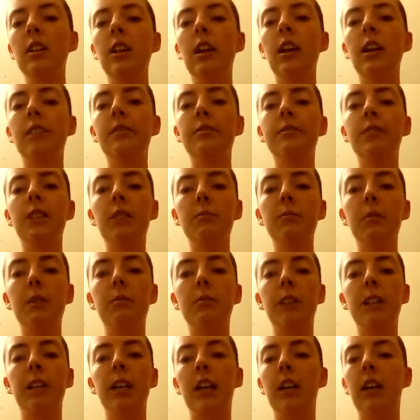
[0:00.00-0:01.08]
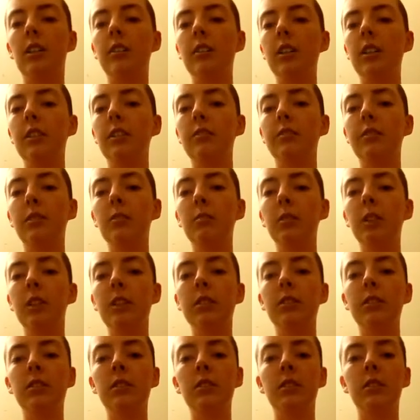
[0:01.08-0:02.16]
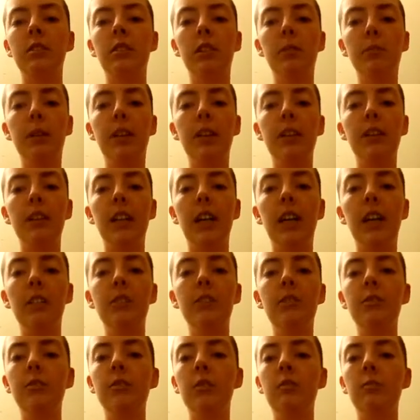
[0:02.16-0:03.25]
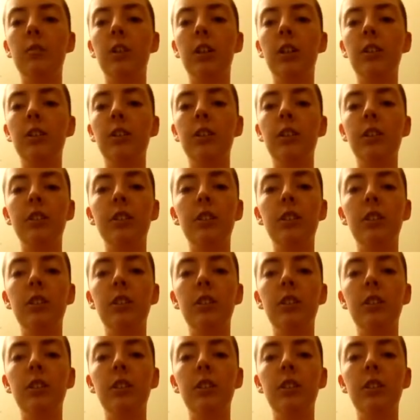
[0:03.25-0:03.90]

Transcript: I fought my way out, and if you want to learn about that, you can watch